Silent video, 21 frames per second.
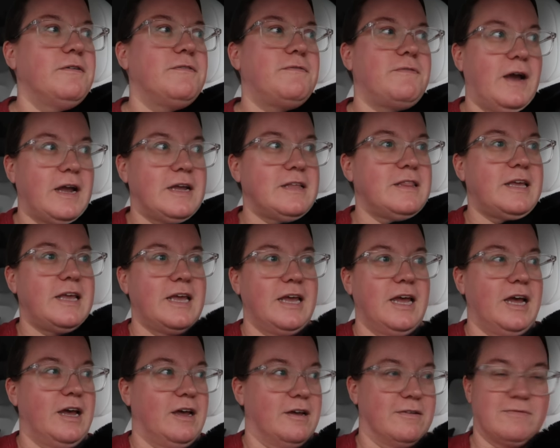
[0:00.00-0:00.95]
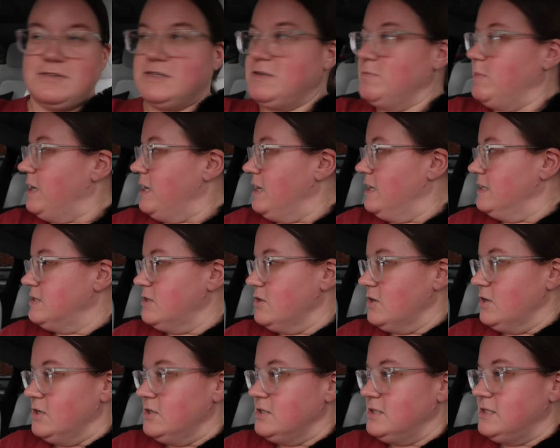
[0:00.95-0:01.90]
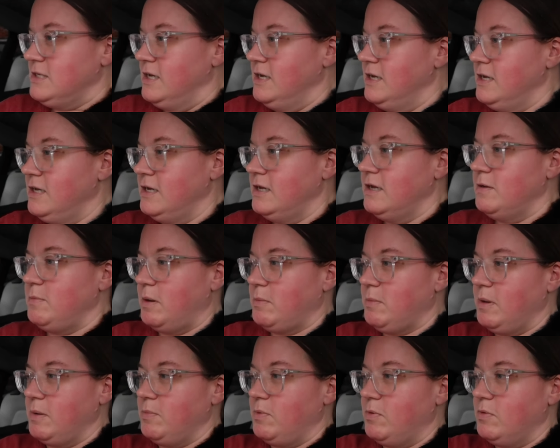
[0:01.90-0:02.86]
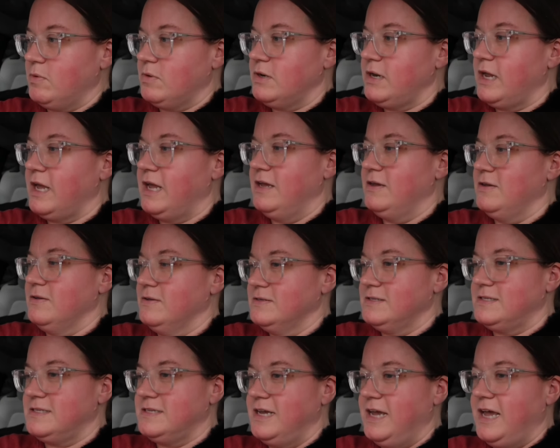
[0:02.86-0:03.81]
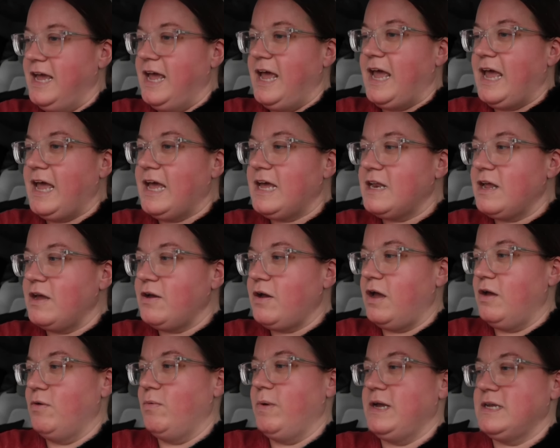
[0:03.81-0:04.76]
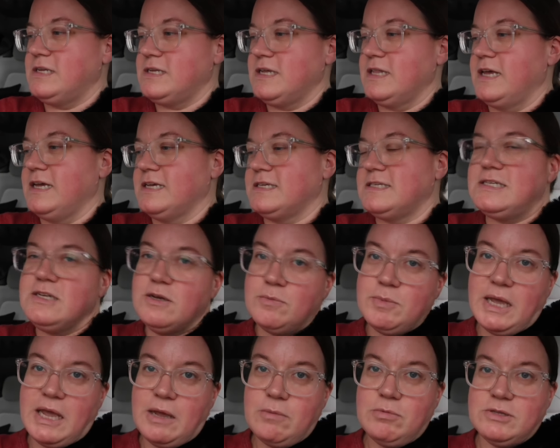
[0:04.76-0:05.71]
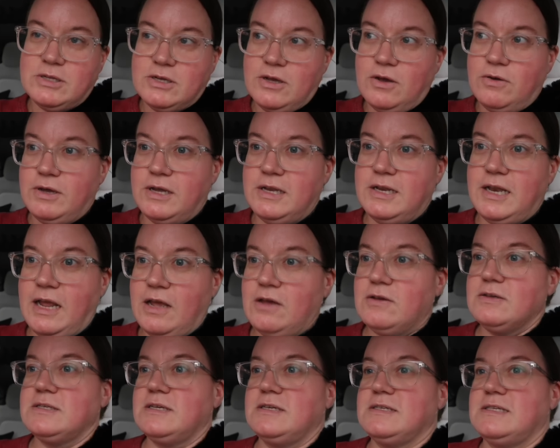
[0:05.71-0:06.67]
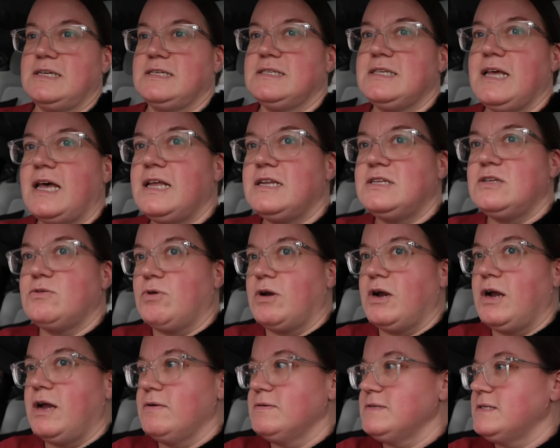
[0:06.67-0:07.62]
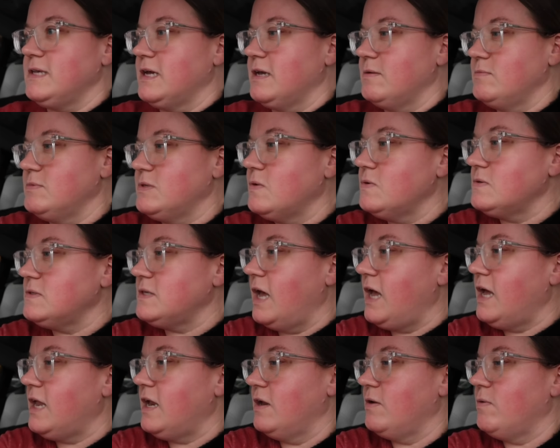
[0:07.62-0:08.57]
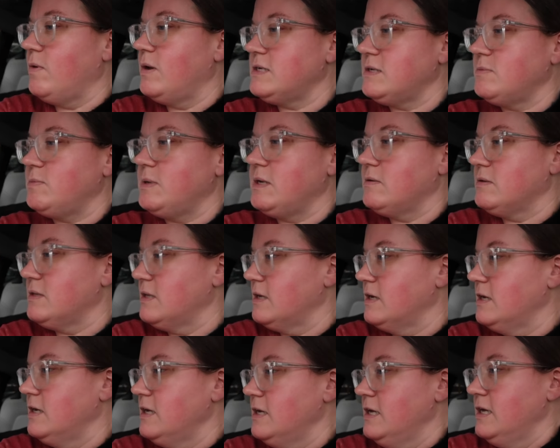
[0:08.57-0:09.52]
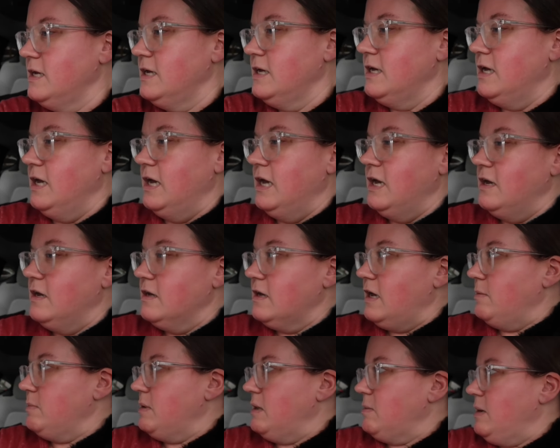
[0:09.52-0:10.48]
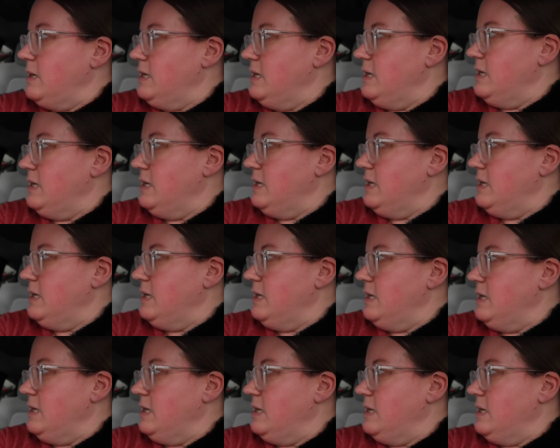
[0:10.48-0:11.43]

finally have some answers about my poor nails, and a way to like still be able to go get nails, because I said to her, I was like, I'm so sad, I don't want to be able to come get my nails from you